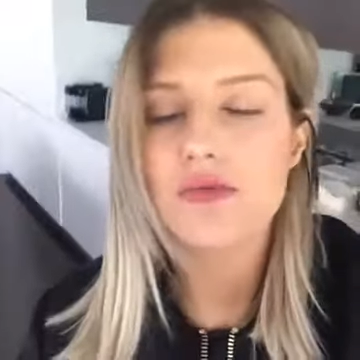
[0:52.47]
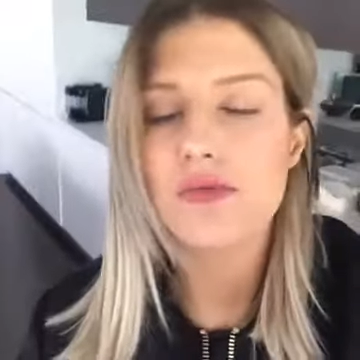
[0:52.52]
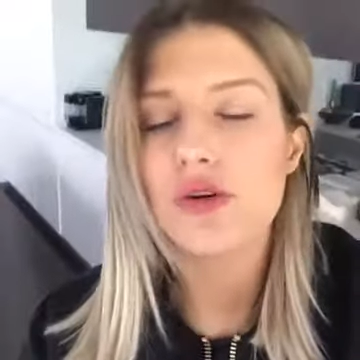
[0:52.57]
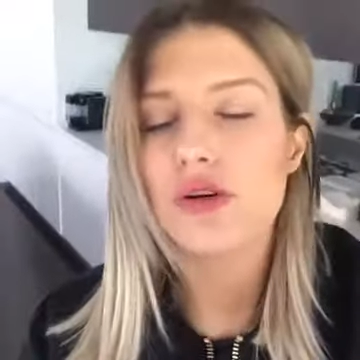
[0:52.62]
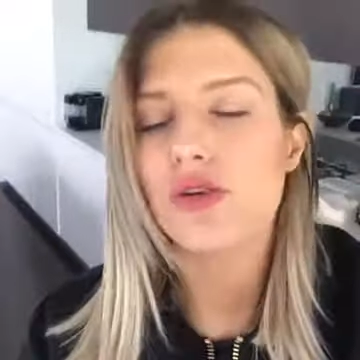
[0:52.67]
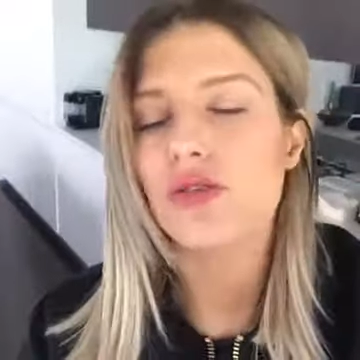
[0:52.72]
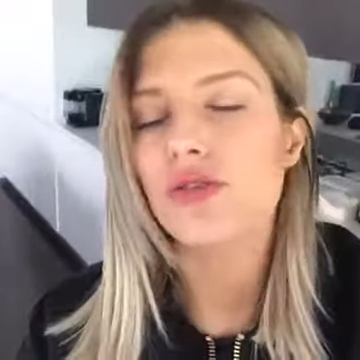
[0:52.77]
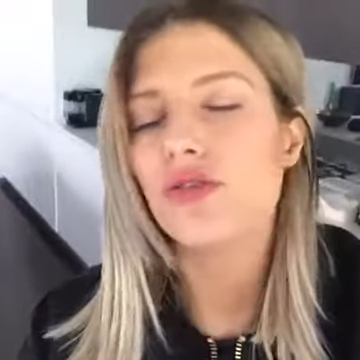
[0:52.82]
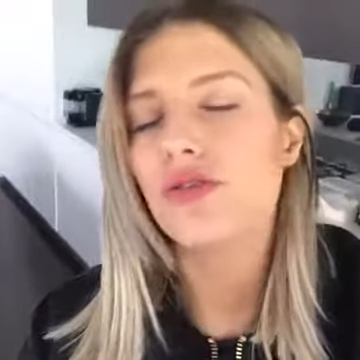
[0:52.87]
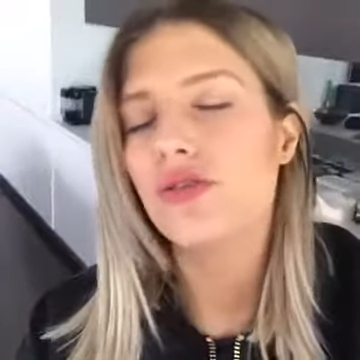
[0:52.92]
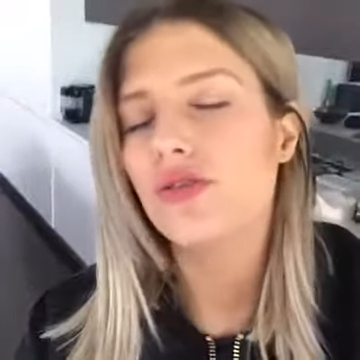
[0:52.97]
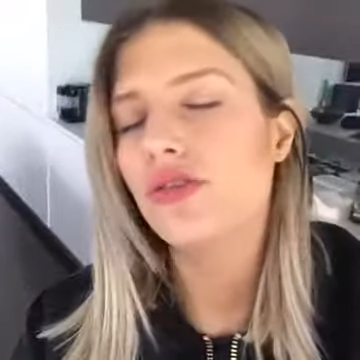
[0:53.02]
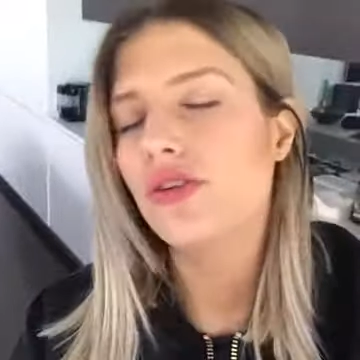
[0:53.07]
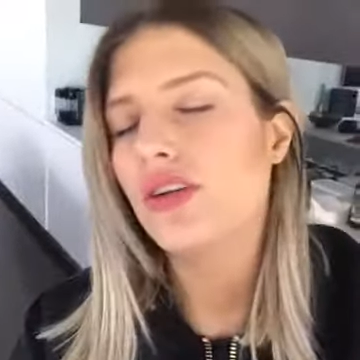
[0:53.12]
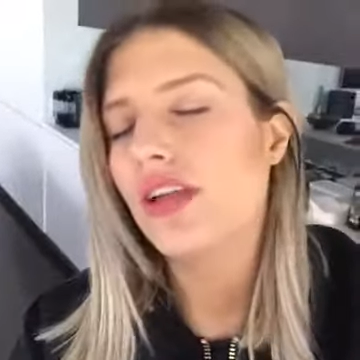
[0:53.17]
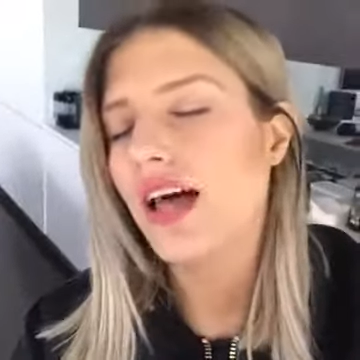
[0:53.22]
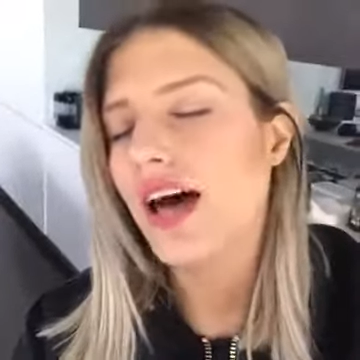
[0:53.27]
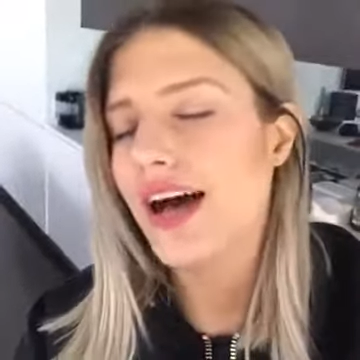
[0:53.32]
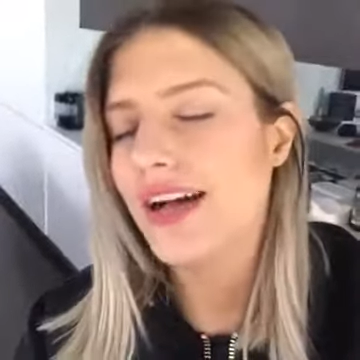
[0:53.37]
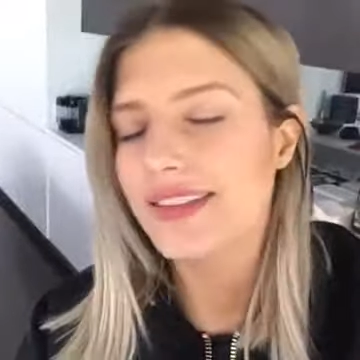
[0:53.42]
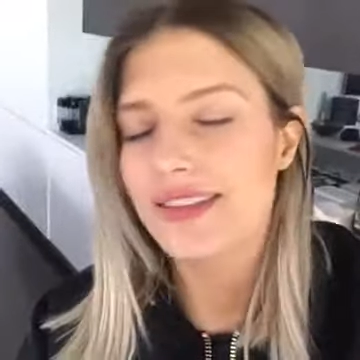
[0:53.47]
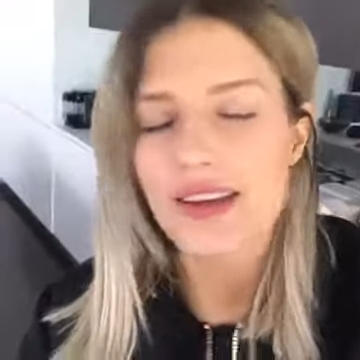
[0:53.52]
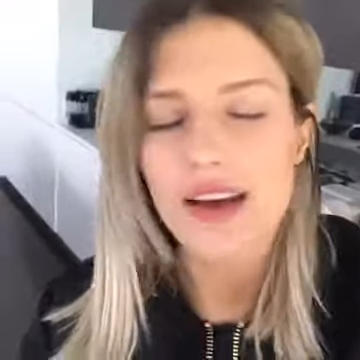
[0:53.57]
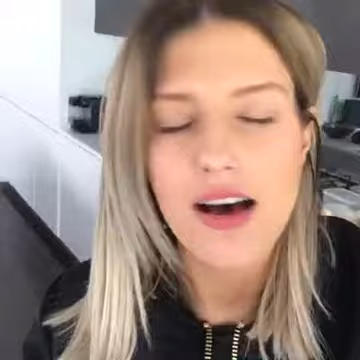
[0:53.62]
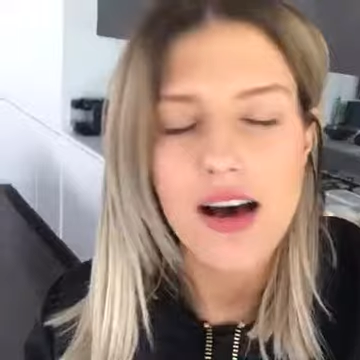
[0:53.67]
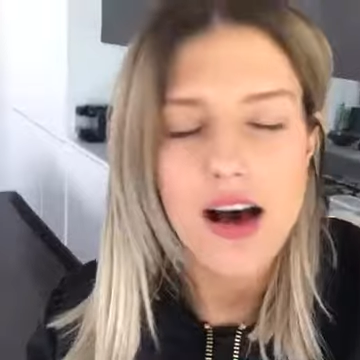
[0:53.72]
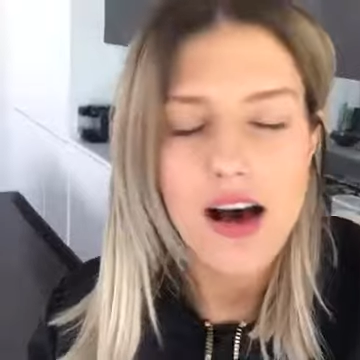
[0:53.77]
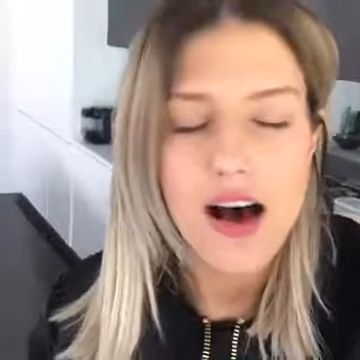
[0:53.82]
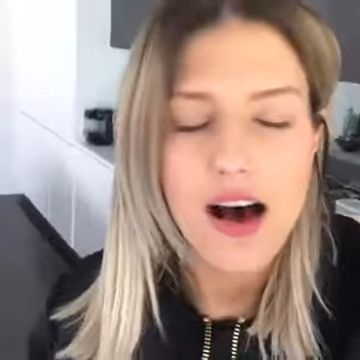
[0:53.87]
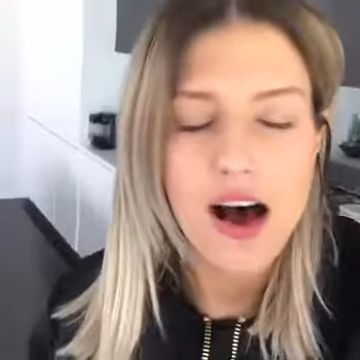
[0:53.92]
moon lights
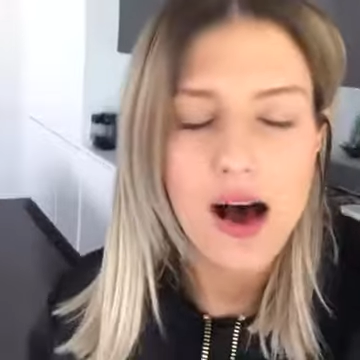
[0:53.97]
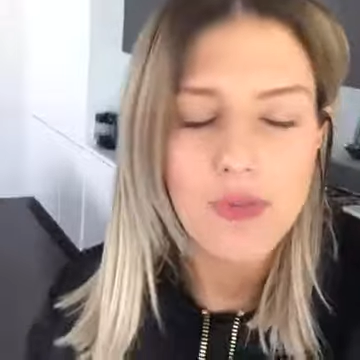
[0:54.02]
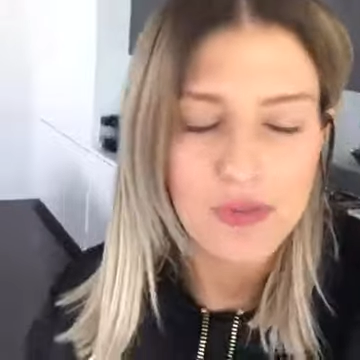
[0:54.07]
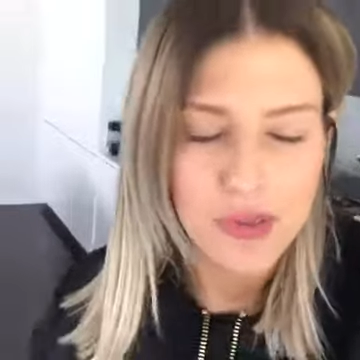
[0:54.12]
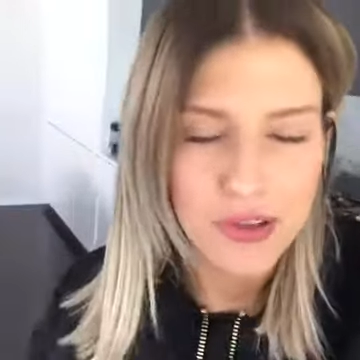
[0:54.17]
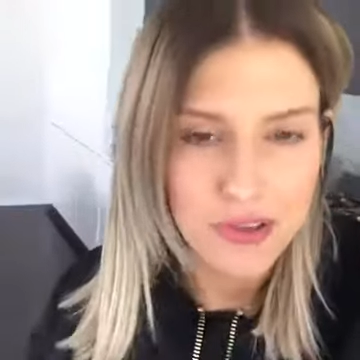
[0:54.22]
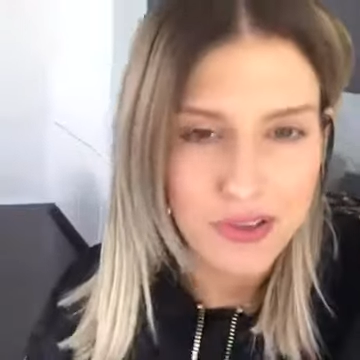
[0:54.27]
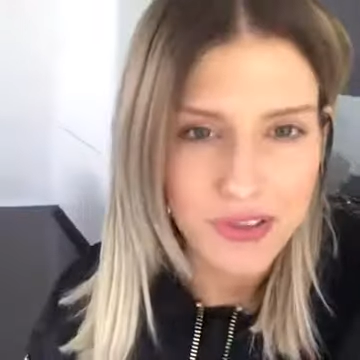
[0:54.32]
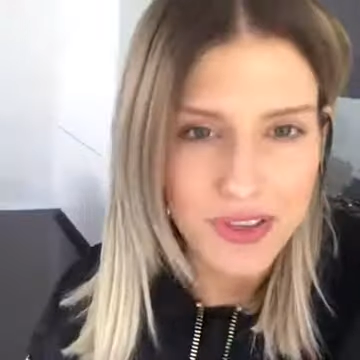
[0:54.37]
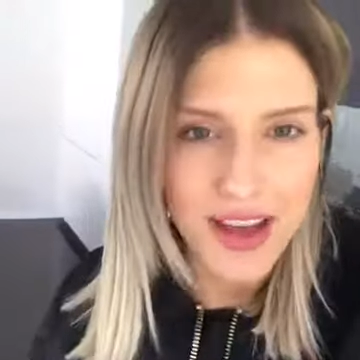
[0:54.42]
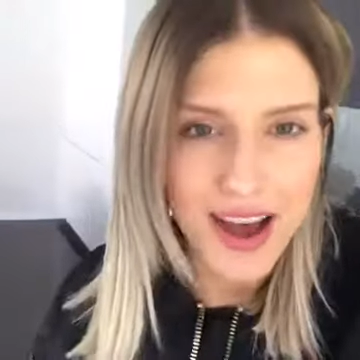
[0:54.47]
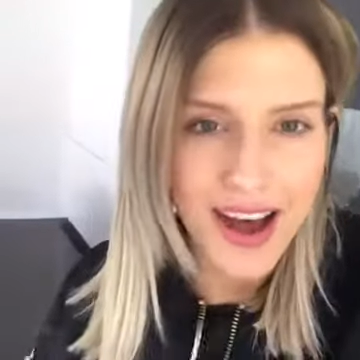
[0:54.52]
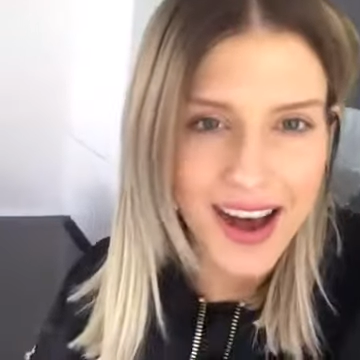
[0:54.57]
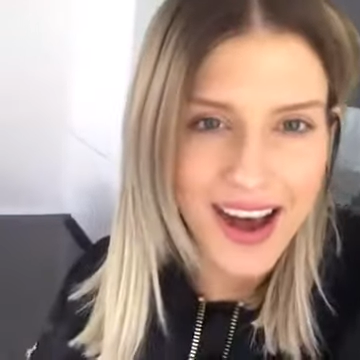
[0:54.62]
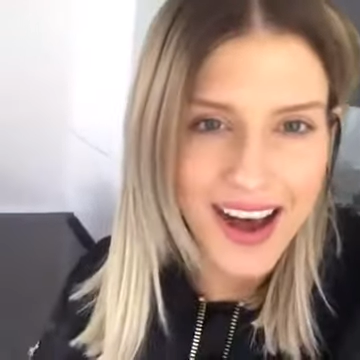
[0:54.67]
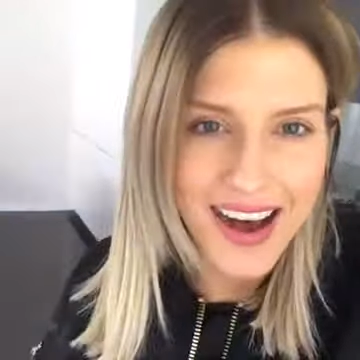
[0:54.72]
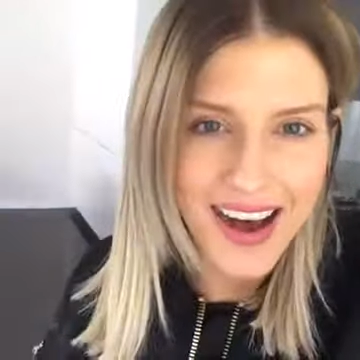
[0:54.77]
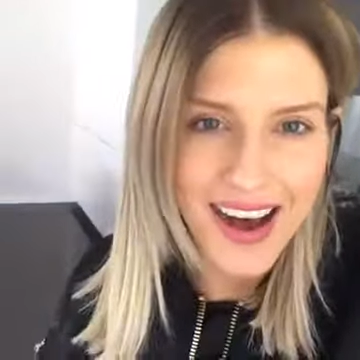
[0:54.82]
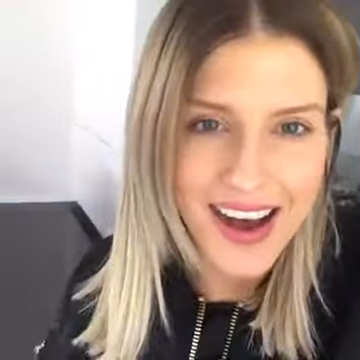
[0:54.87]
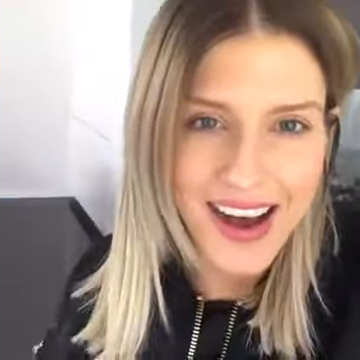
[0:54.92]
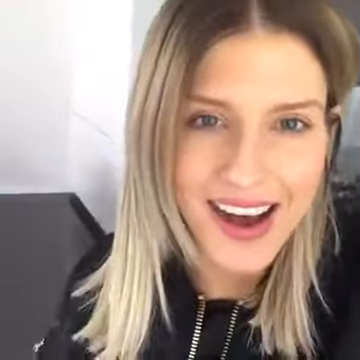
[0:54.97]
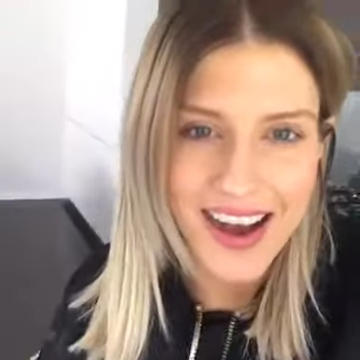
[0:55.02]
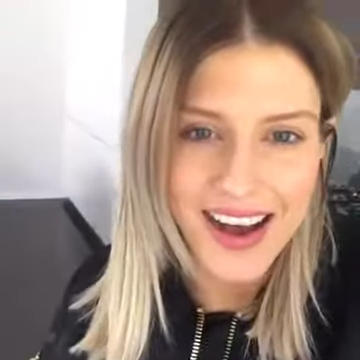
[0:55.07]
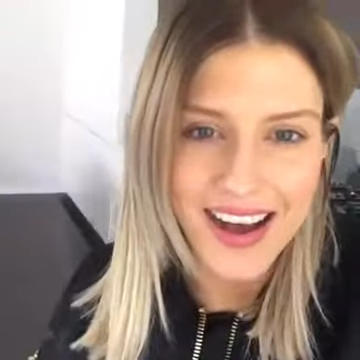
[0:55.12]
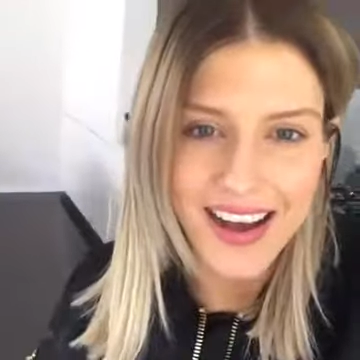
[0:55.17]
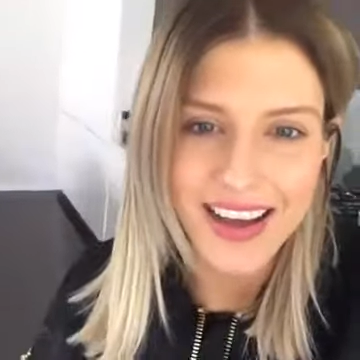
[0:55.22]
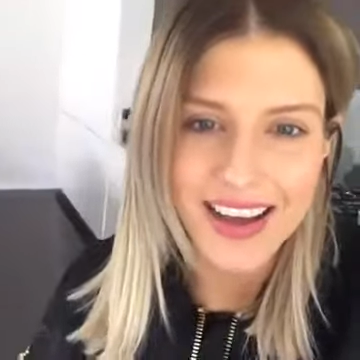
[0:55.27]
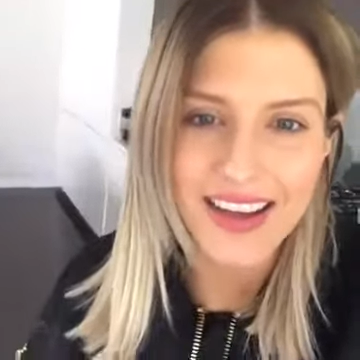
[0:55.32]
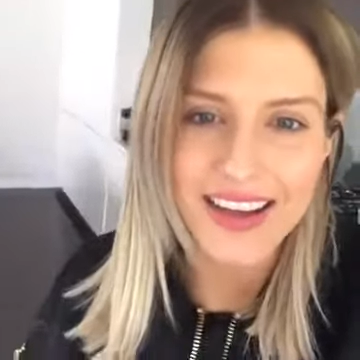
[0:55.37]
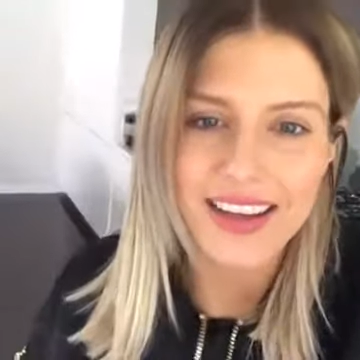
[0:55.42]
up the
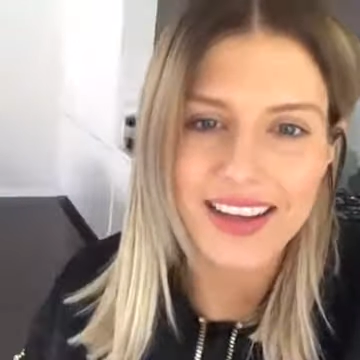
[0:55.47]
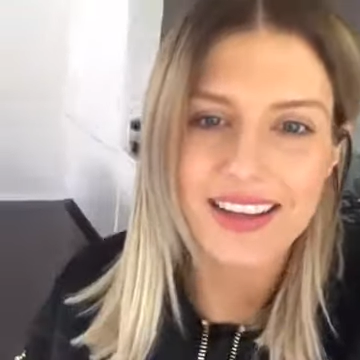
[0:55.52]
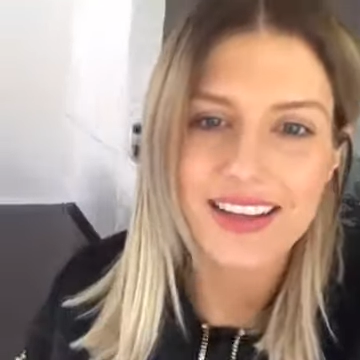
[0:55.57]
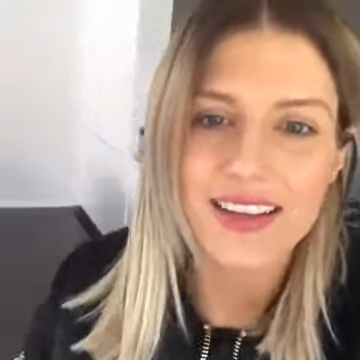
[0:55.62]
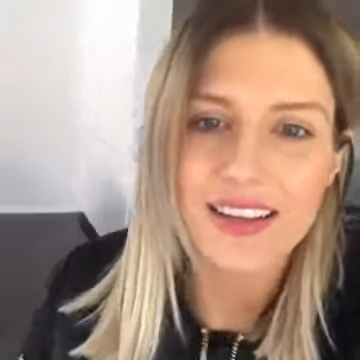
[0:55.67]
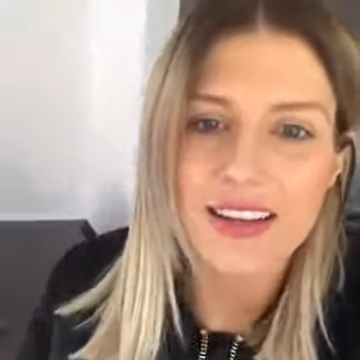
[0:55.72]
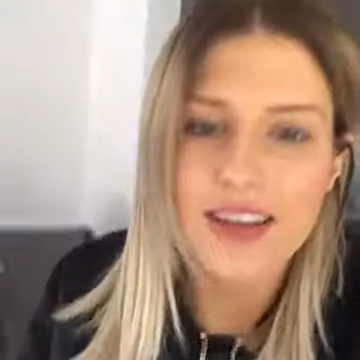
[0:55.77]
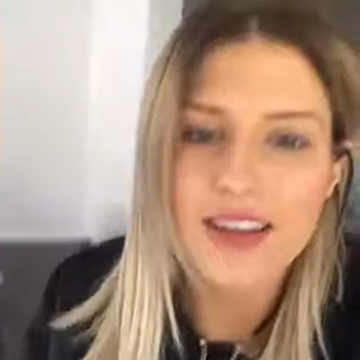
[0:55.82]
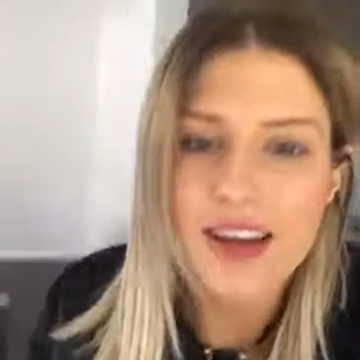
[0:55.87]
night.